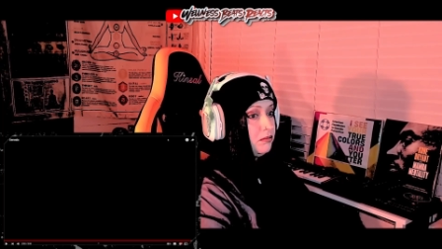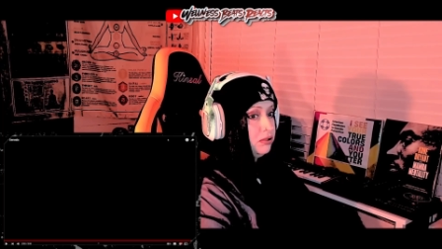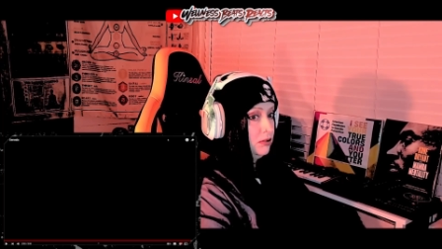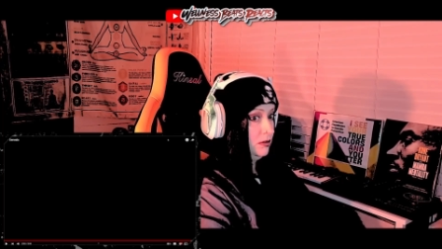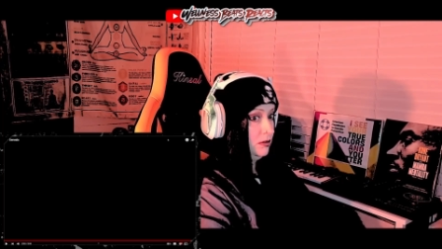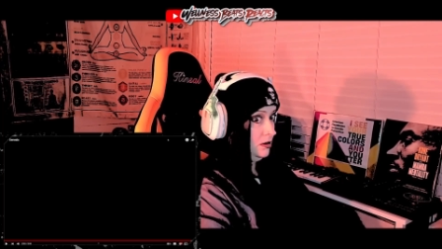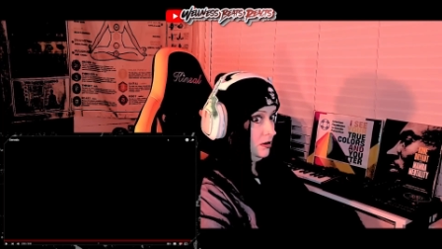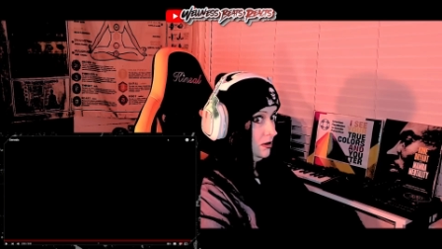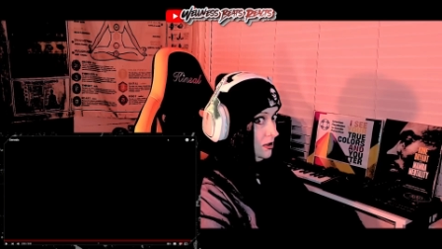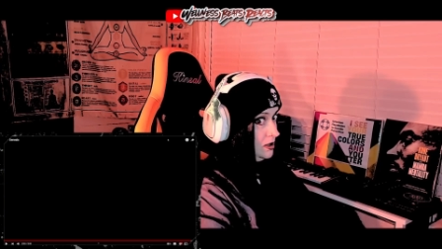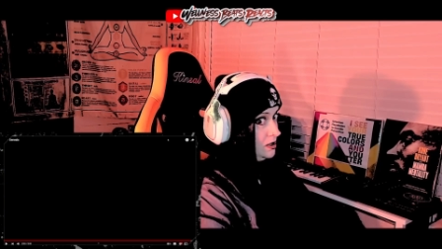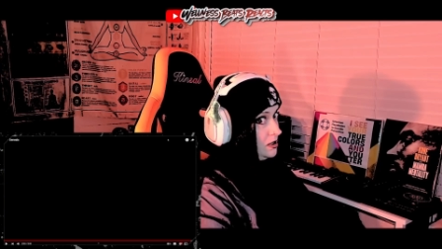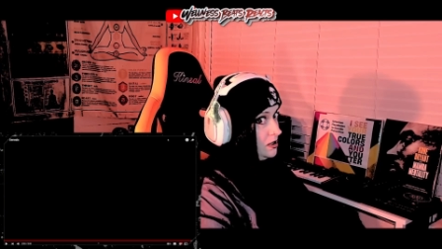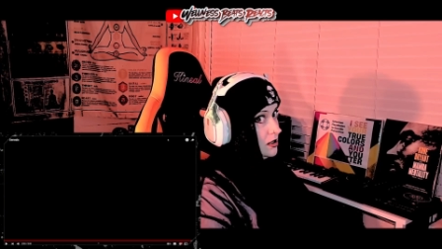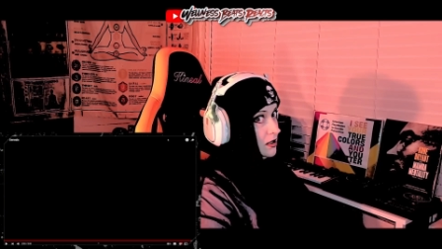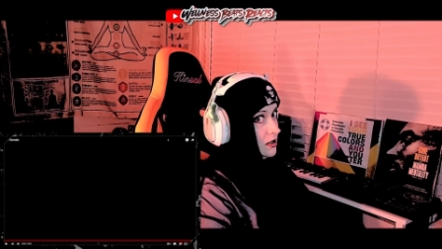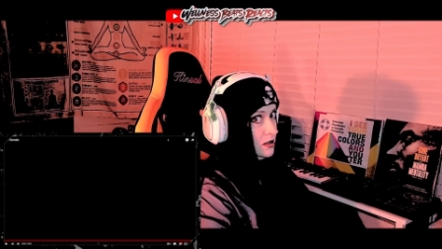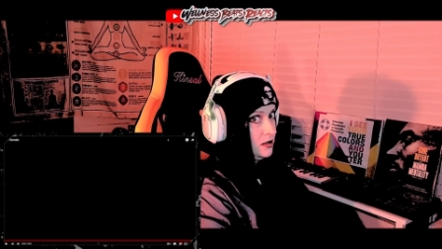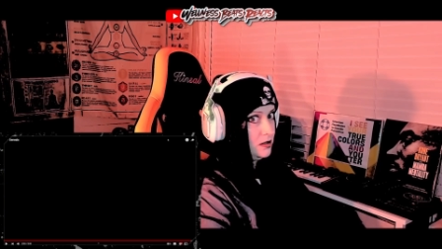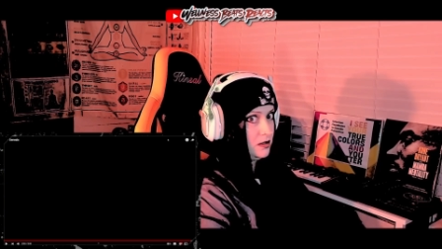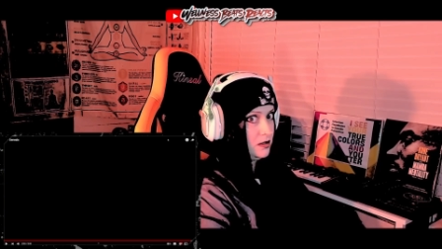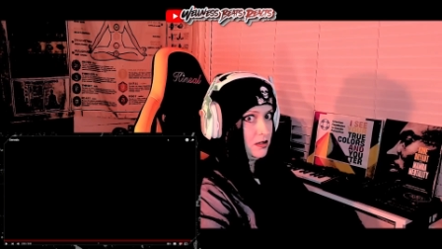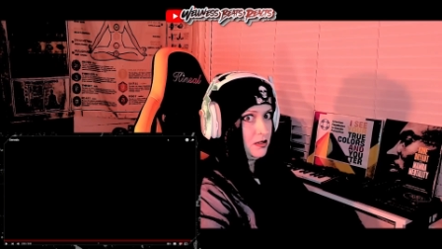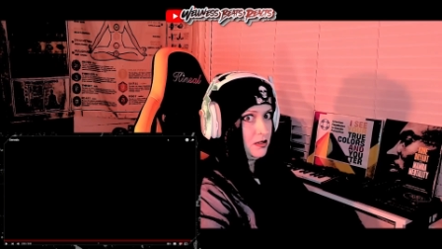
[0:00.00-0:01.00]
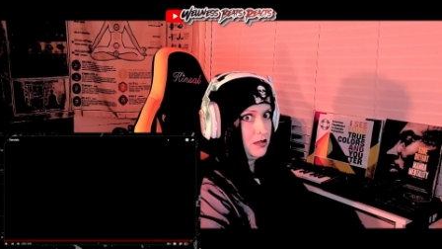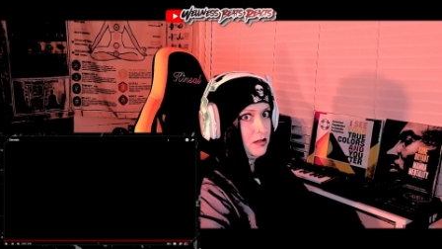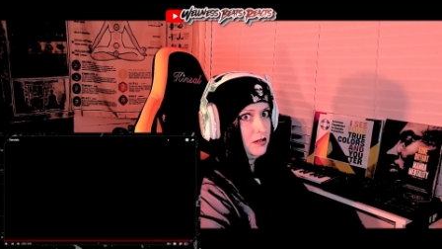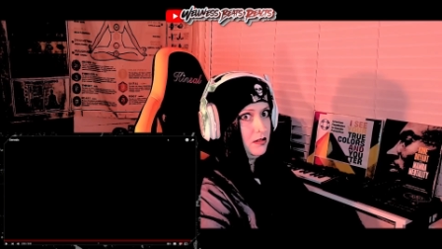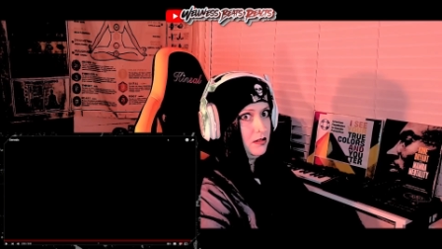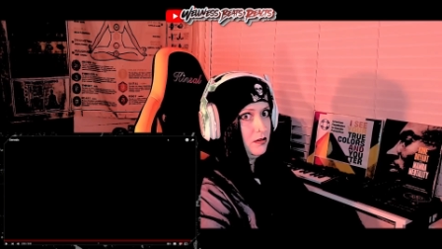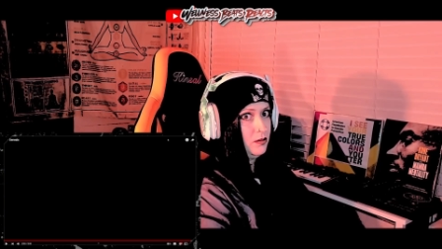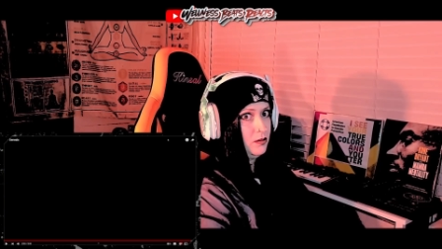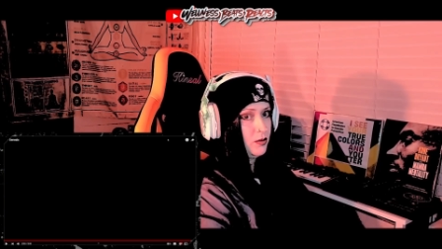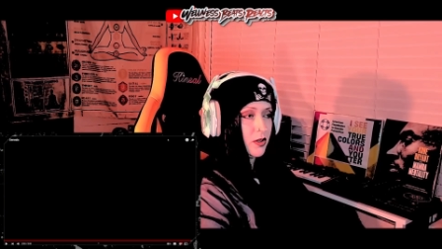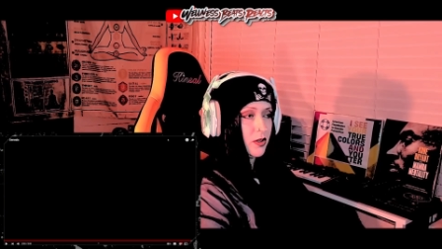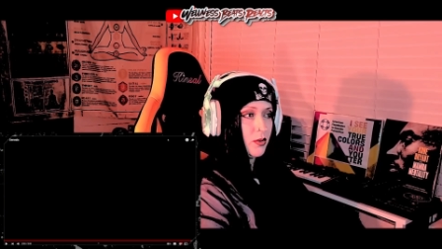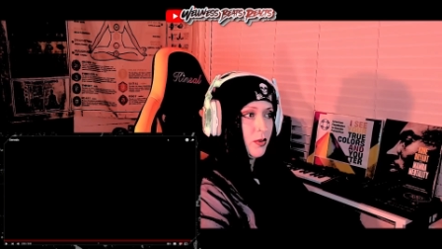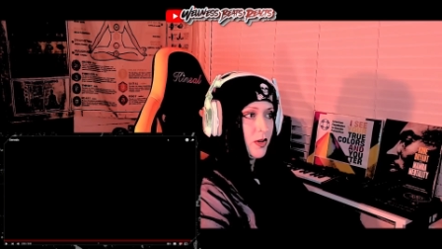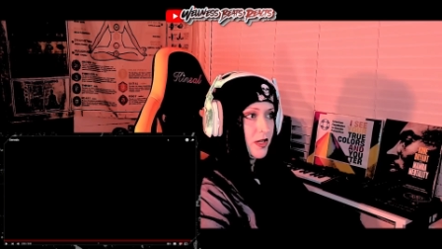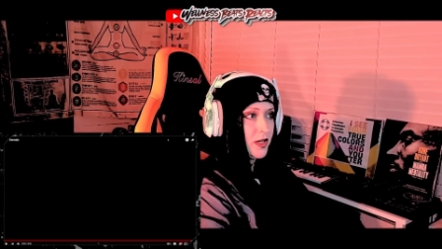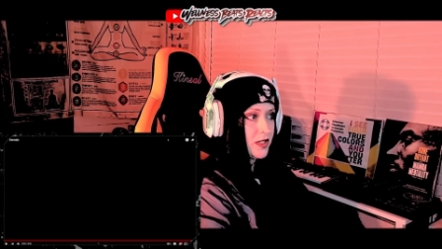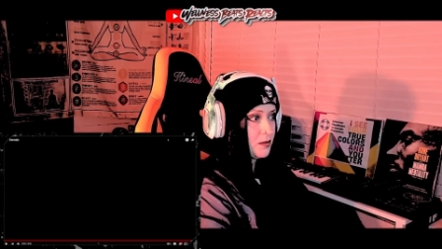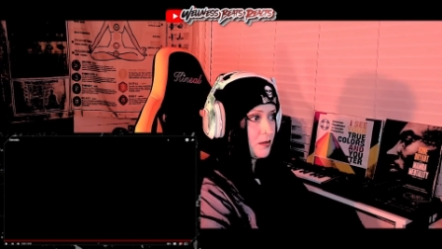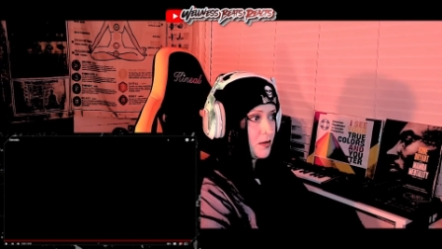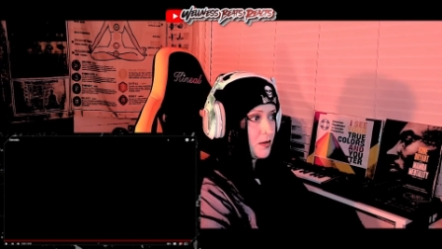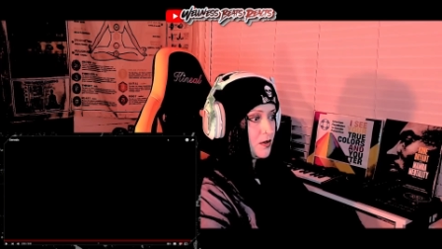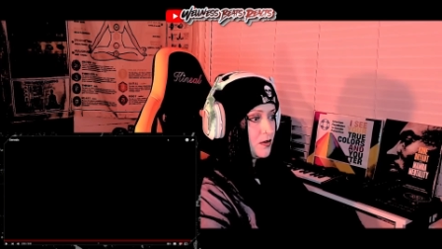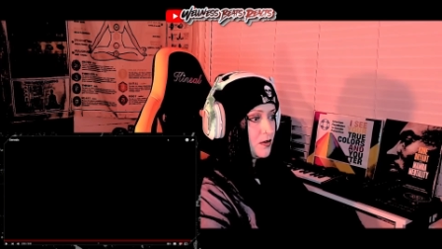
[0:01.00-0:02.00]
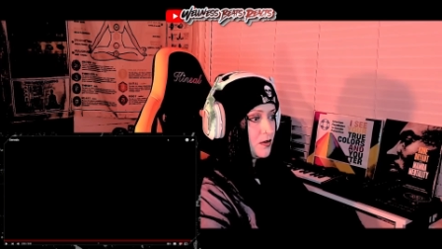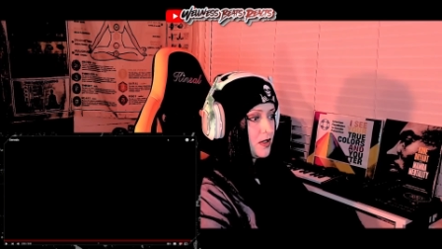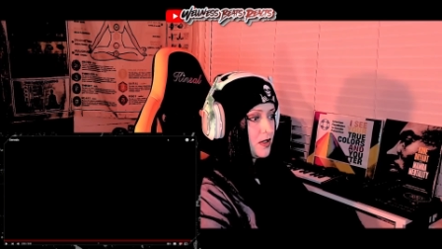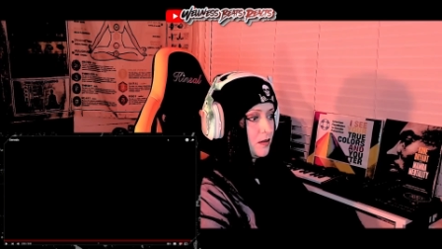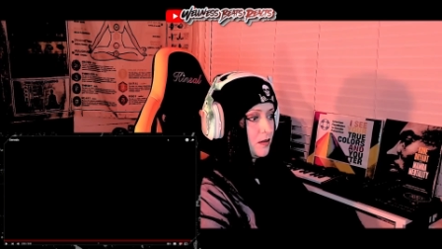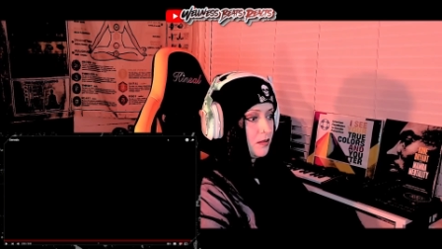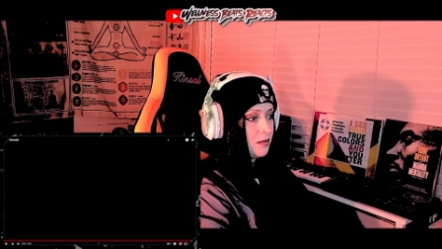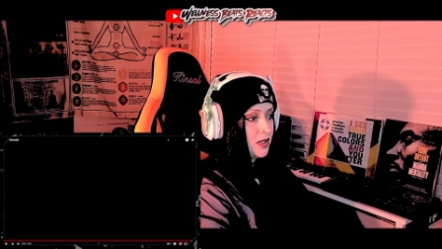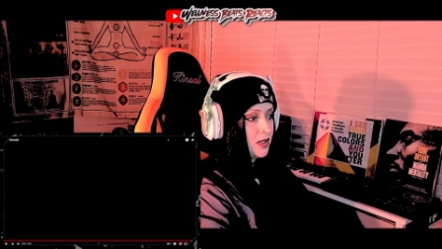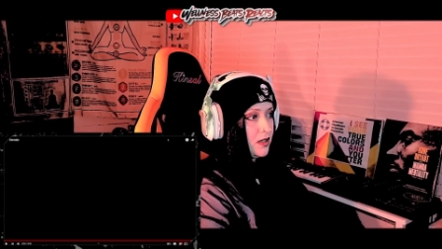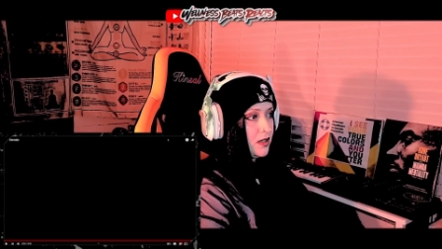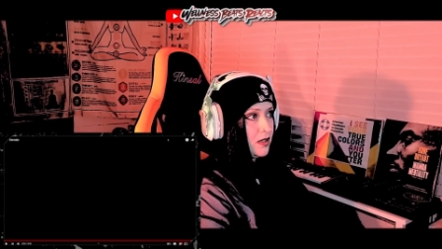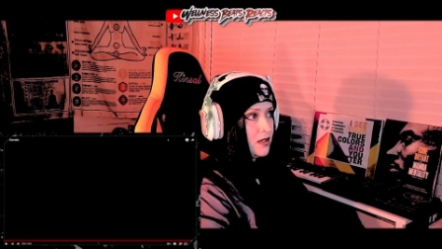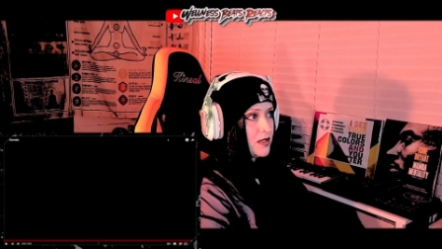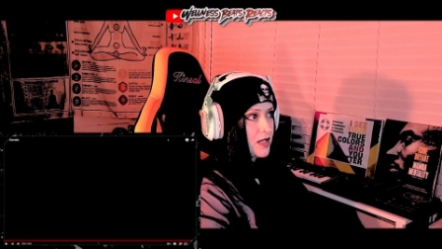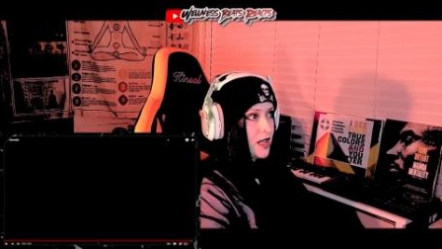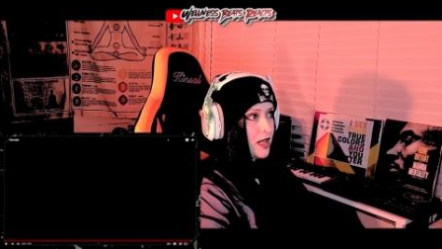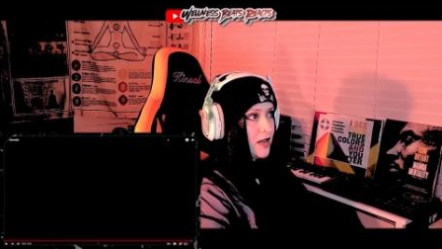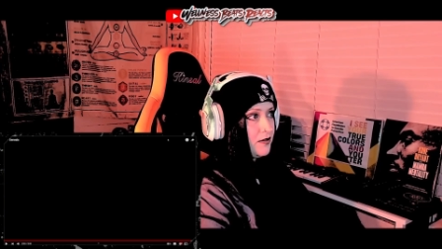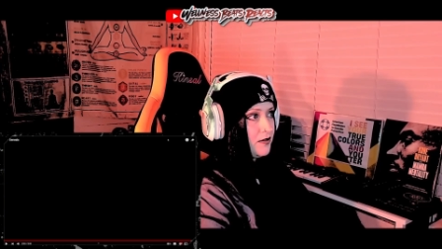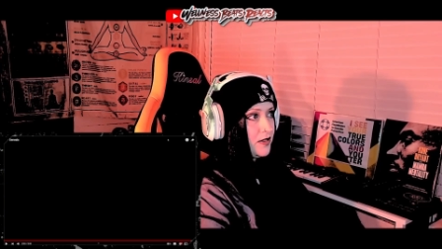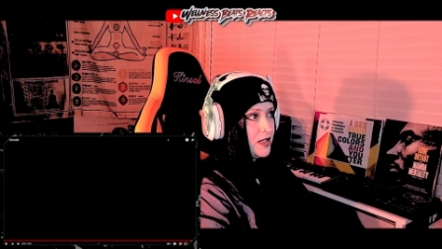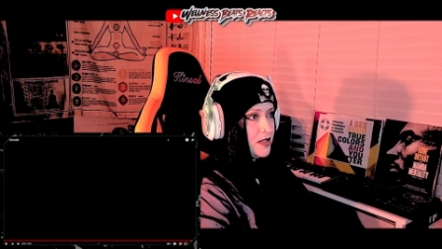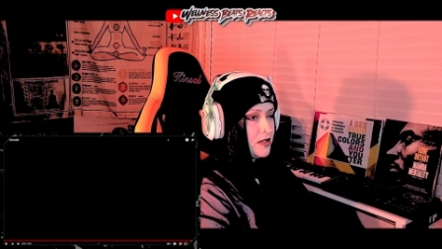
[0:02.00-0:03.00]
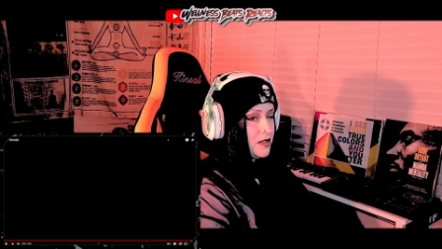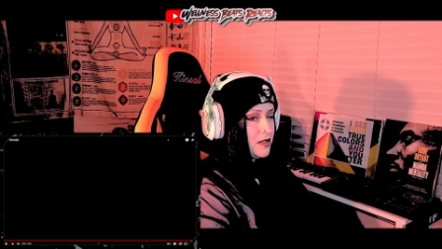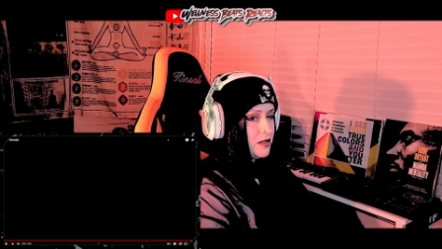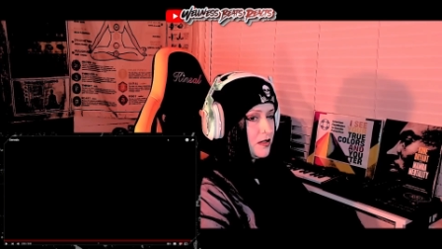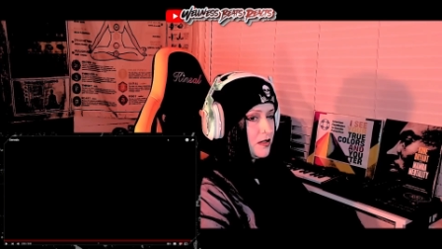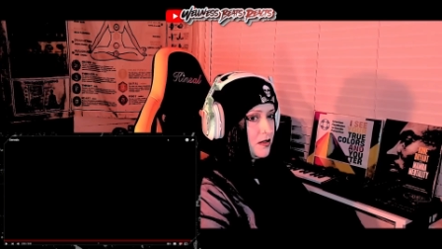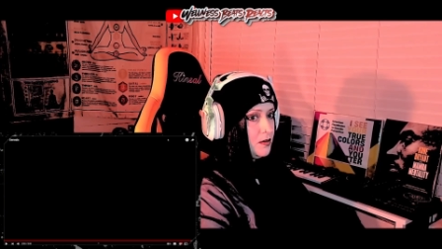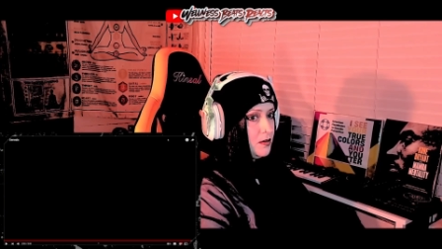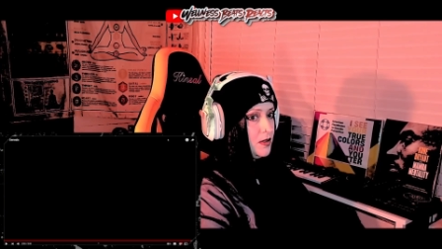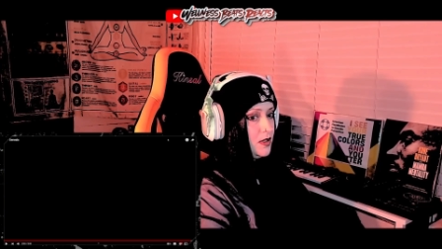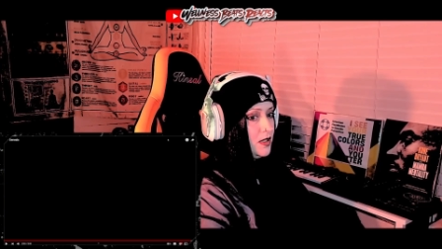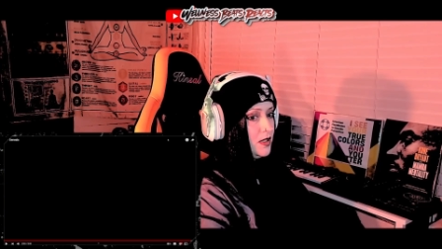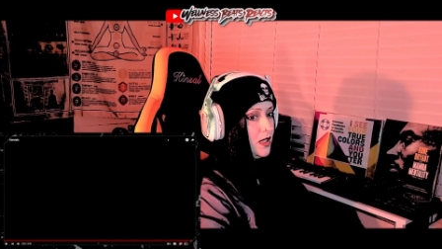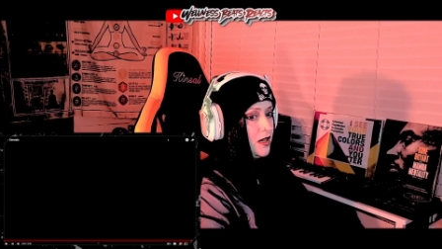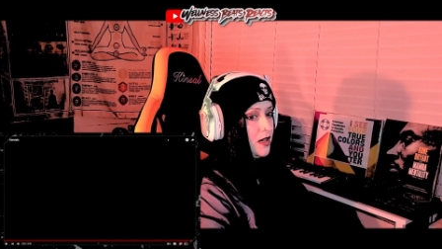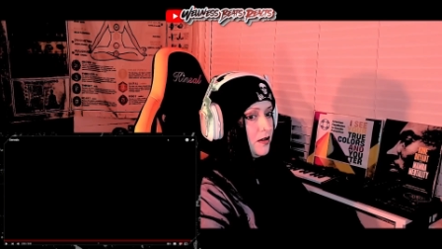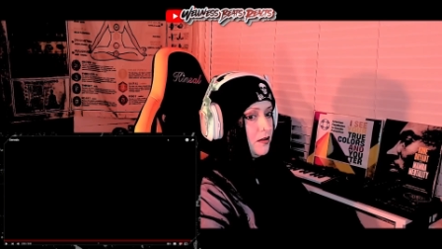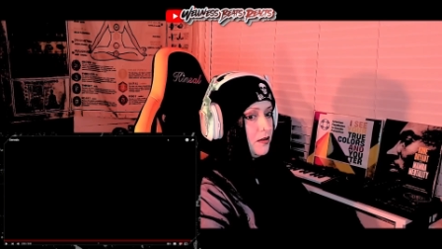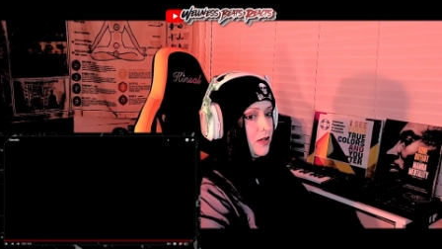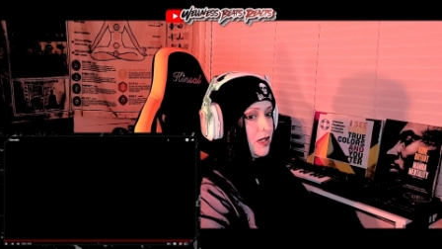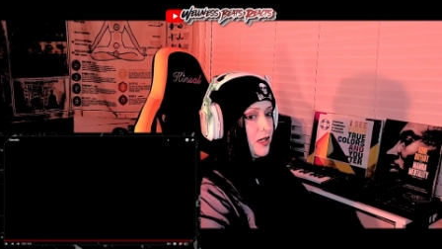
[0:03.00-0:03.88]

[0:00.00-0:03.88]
Please request music, because I've listened to a lot of REN.